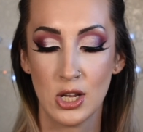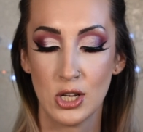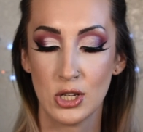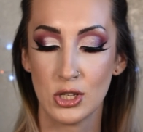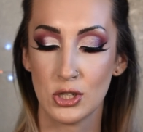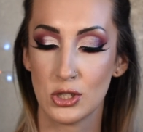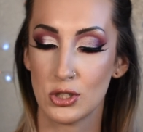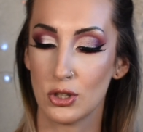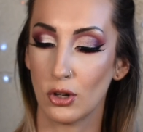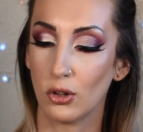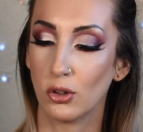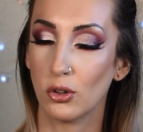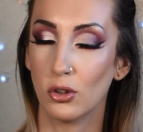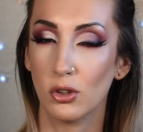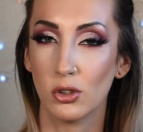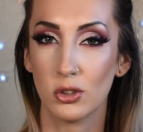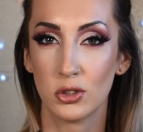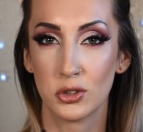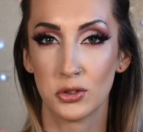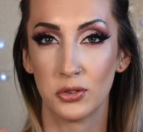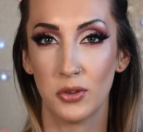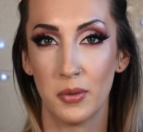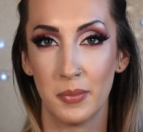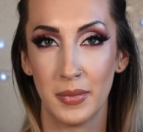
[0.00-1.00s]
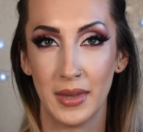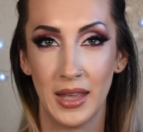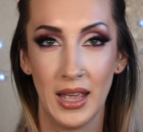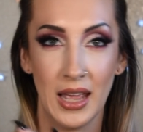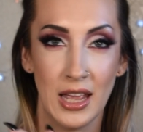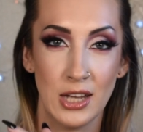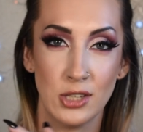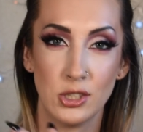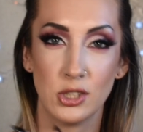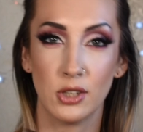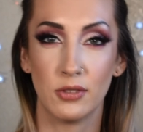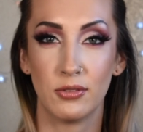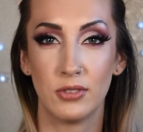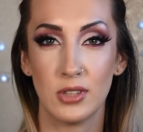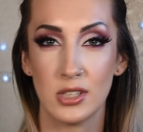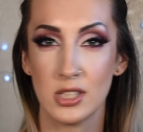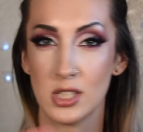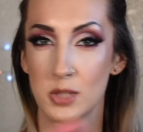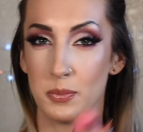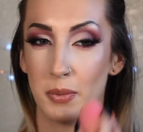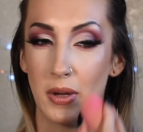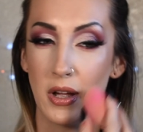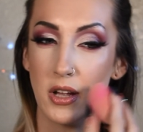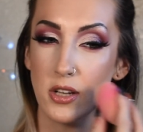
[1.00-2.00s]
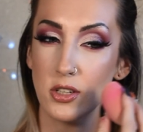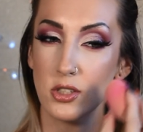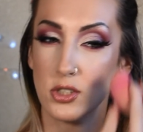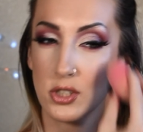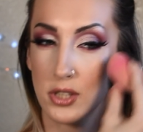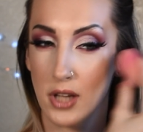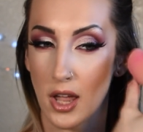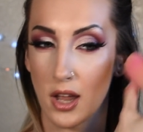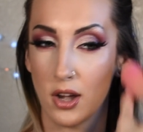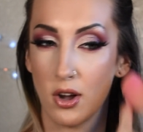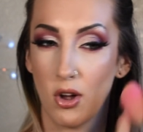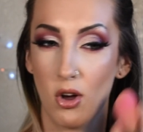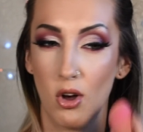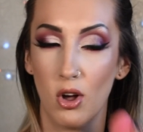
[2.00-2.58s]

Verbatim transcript: circles from the edge of the sponge kind of